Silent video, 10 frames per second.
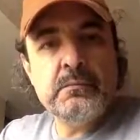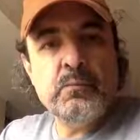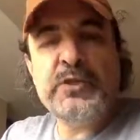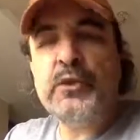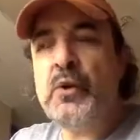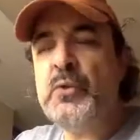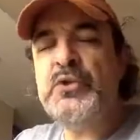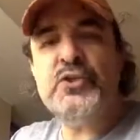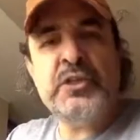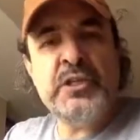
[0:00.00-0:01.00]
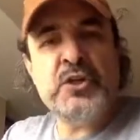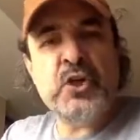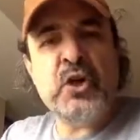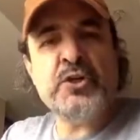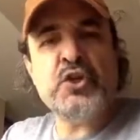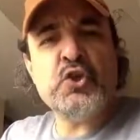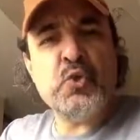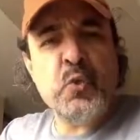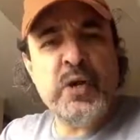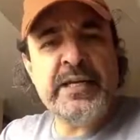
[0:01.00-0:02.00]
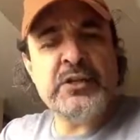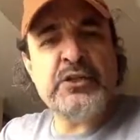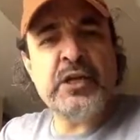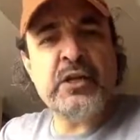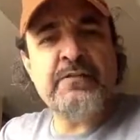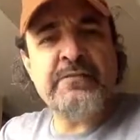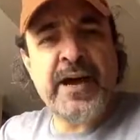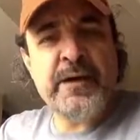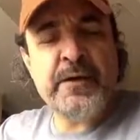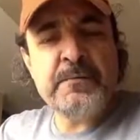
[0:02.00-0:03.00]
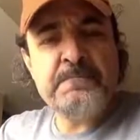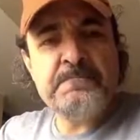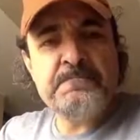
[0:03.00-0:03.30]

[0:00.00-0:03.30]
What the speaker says: When their own cities are destroyed and set on fire.